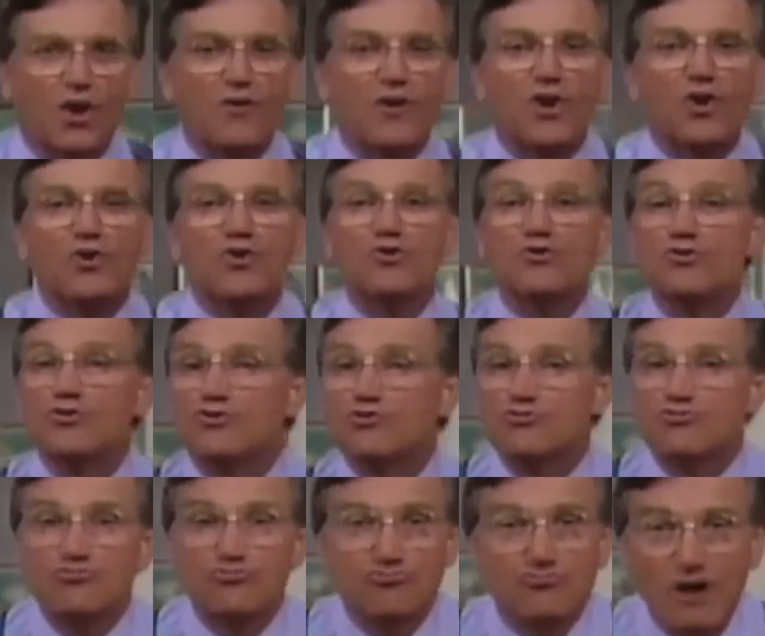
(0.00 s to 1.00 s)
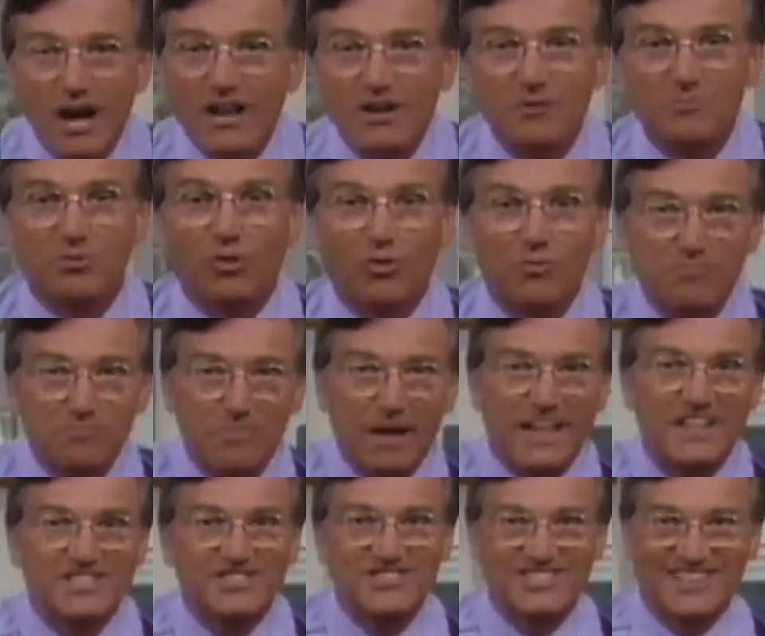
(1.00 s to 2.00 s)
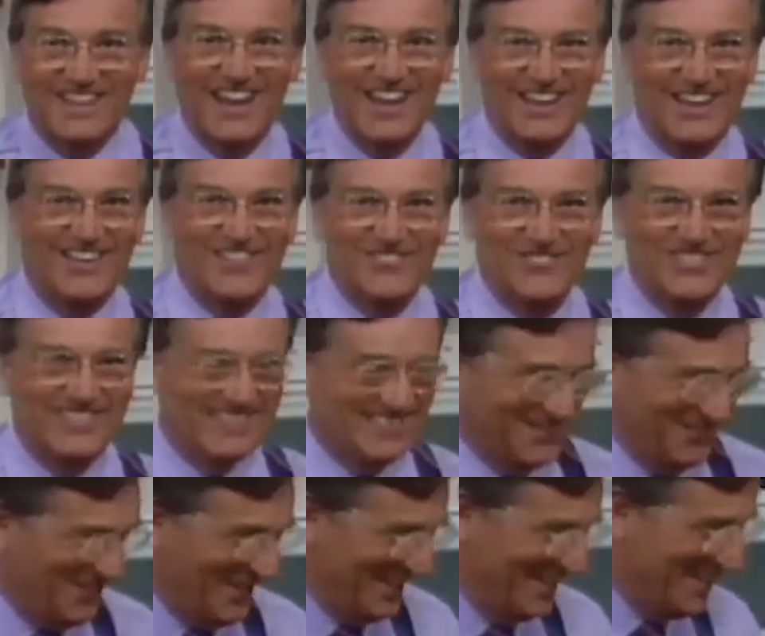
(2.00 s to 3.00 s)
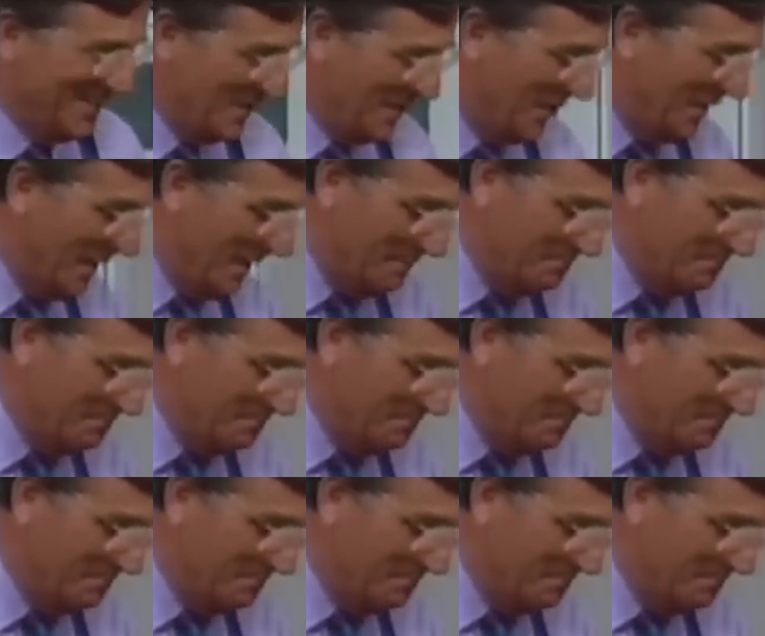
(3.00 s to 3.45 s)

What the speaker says: an incredible base color for this one. All